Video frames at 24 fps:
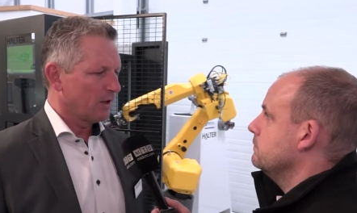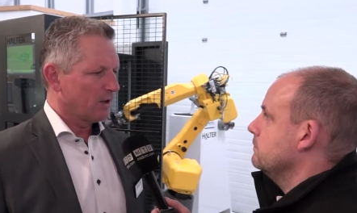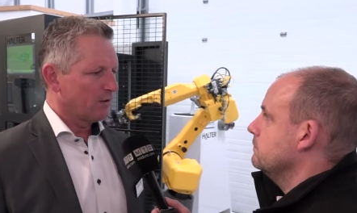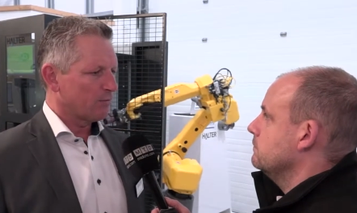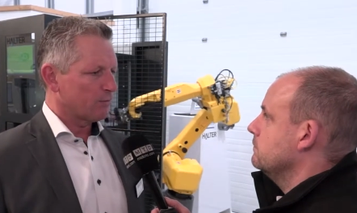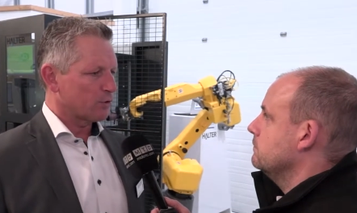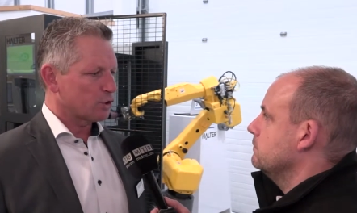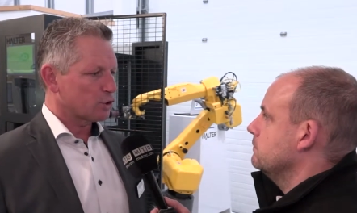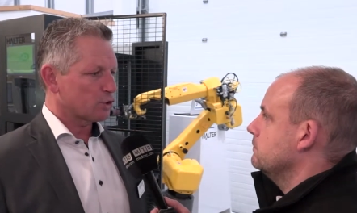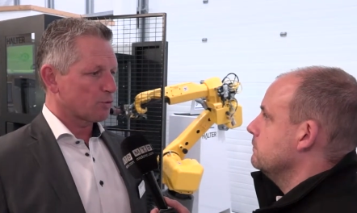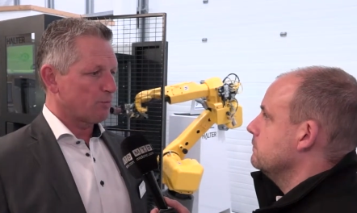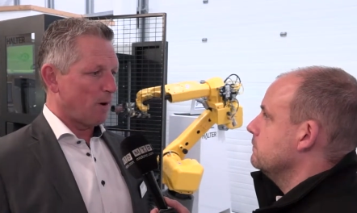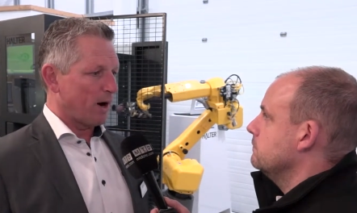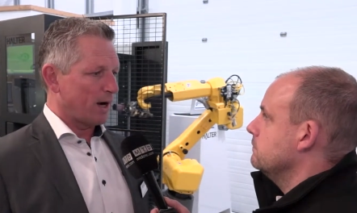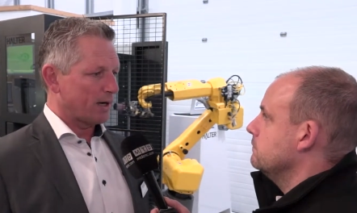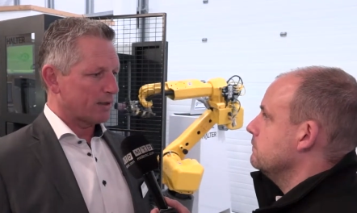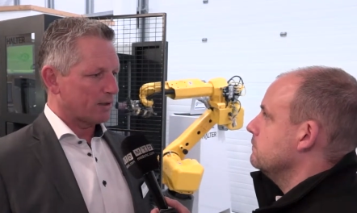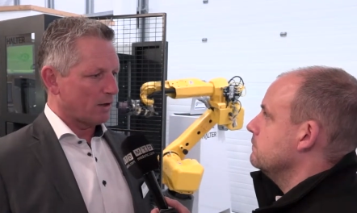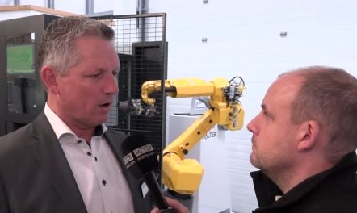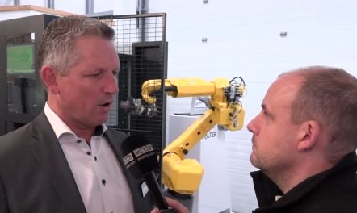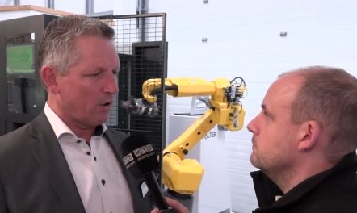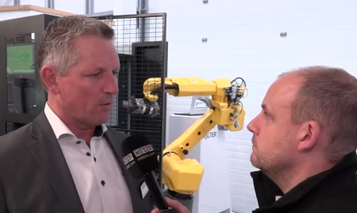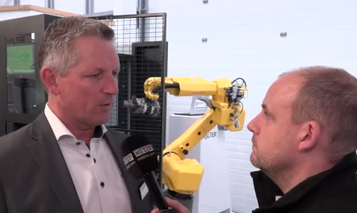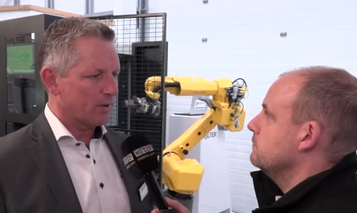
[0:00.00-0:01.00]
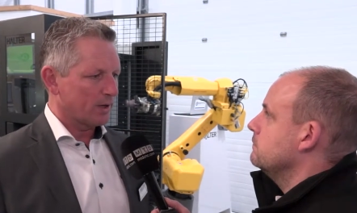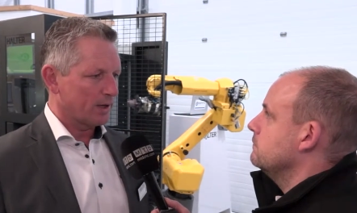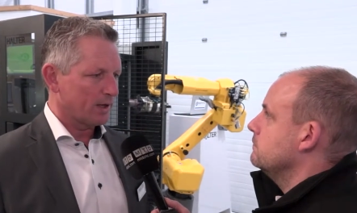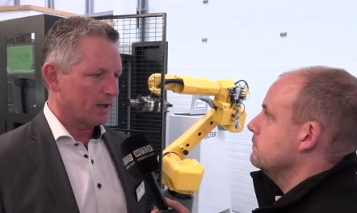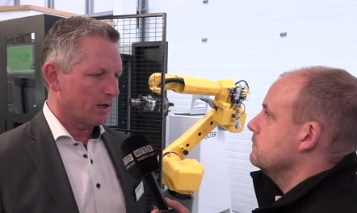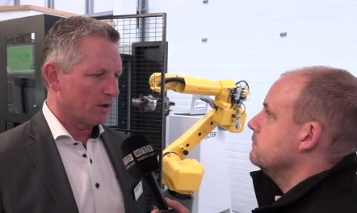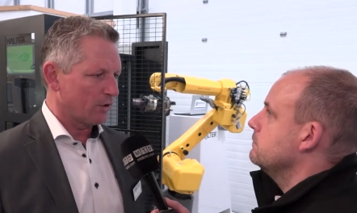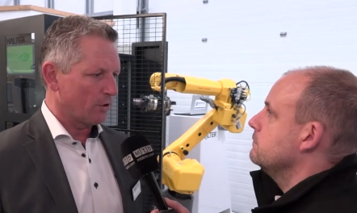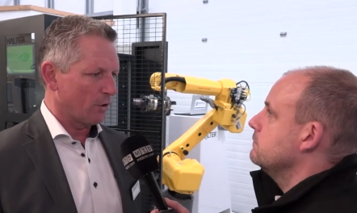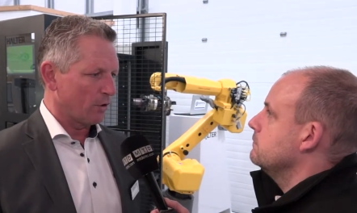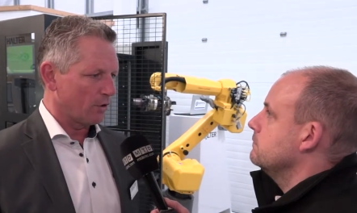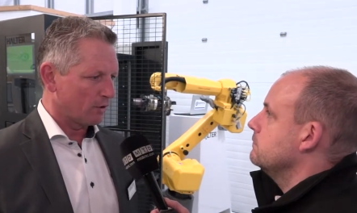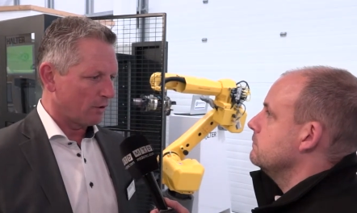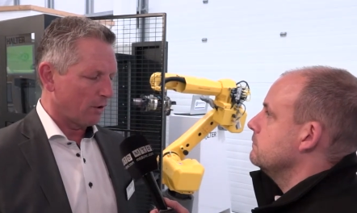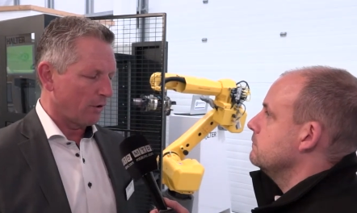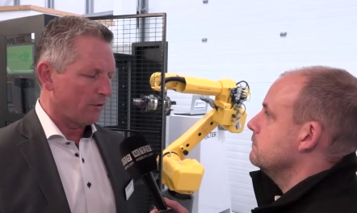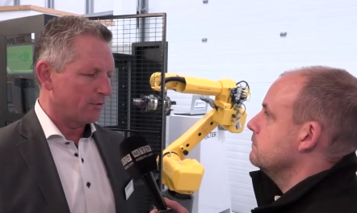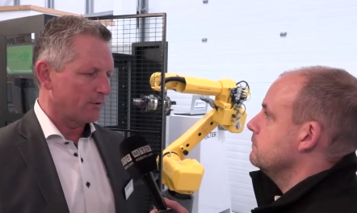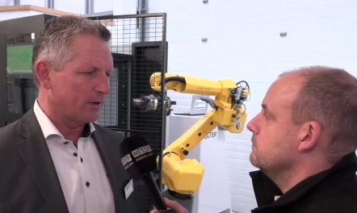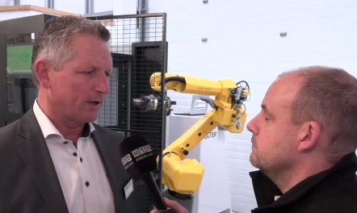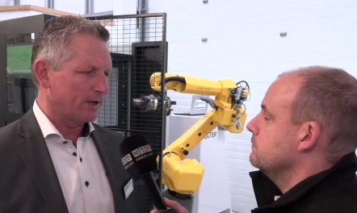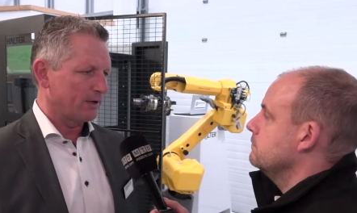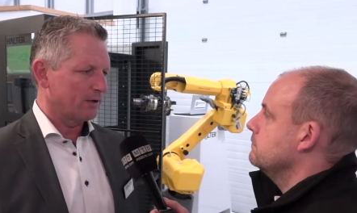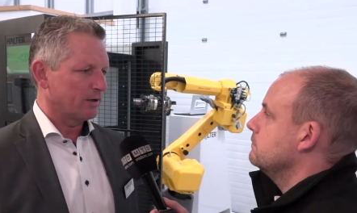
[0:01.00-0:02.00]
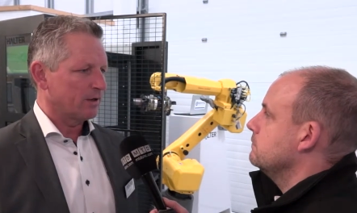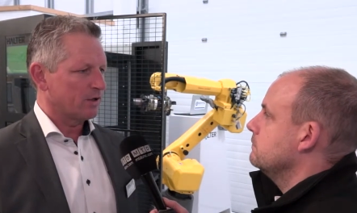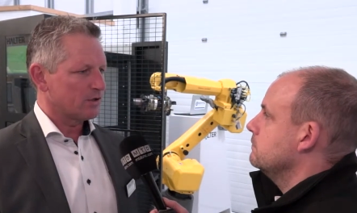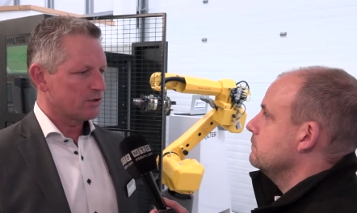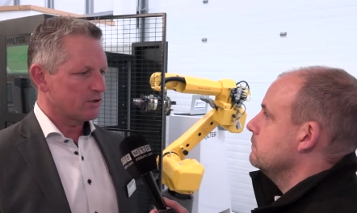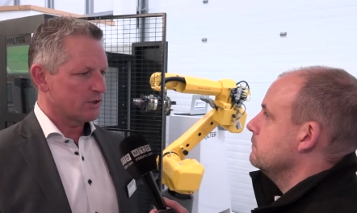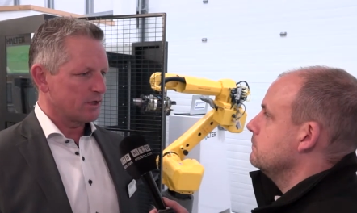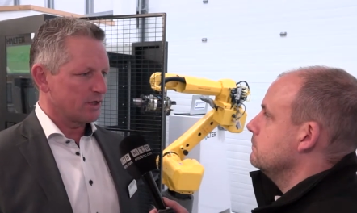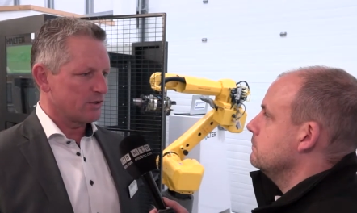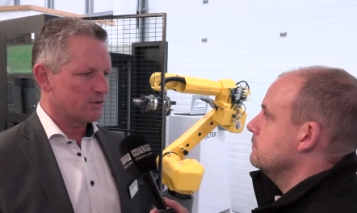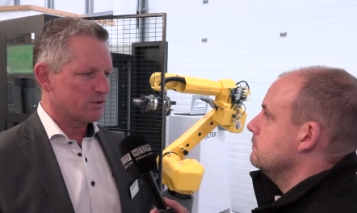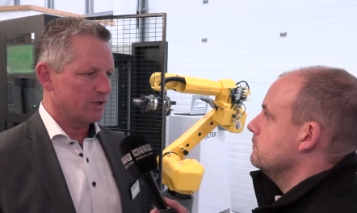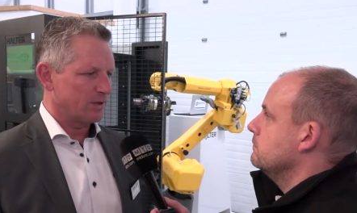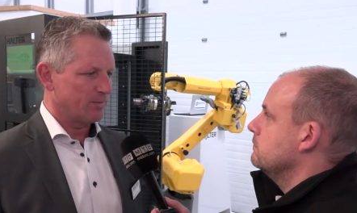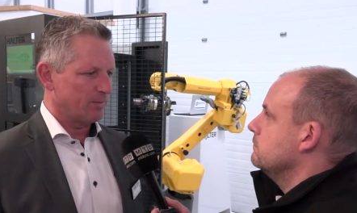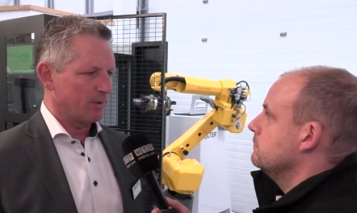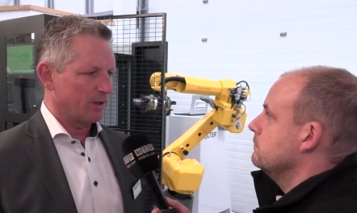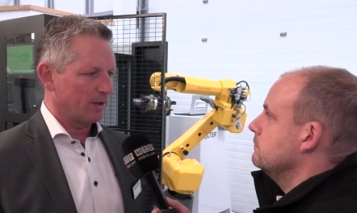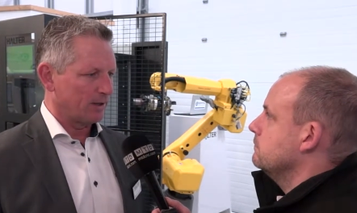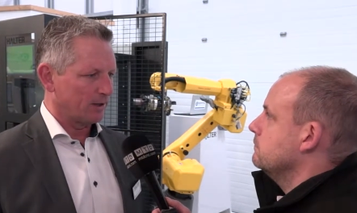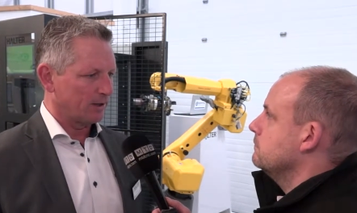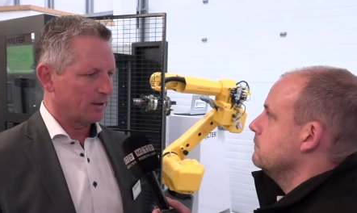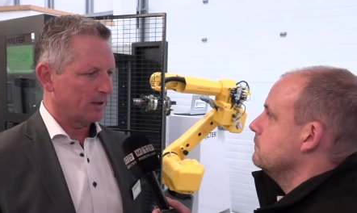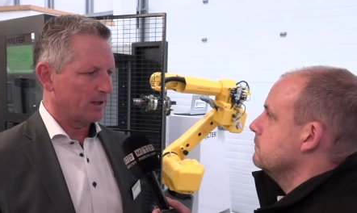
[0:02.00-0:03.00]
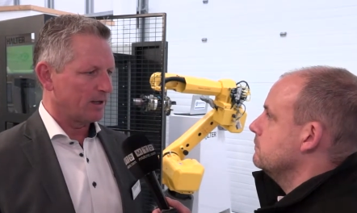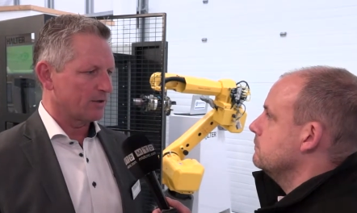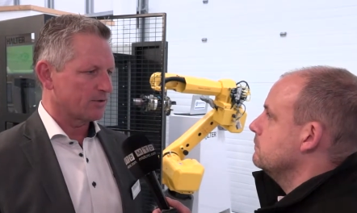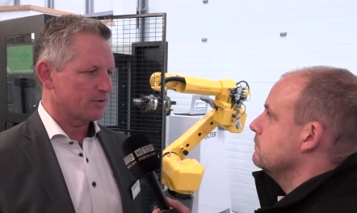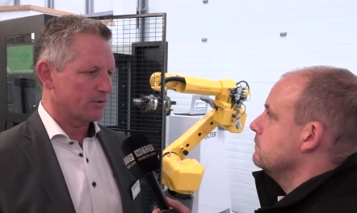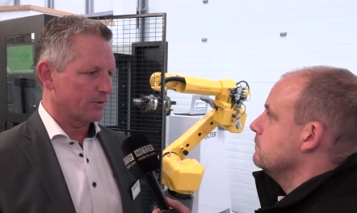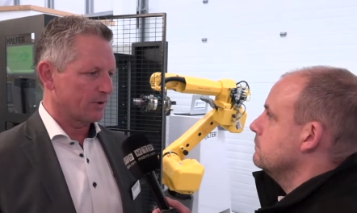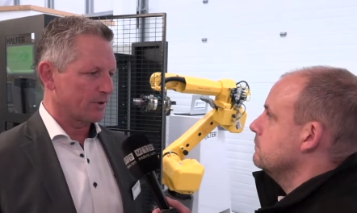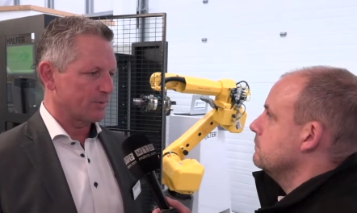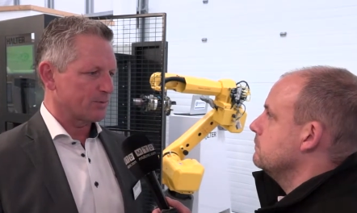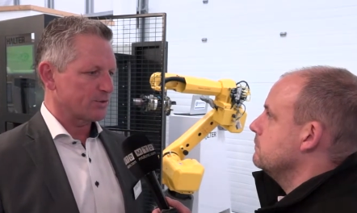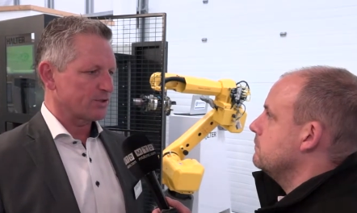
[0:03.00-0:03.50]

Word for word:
Speaker 1: for smart loading and unloading CNC milling and turning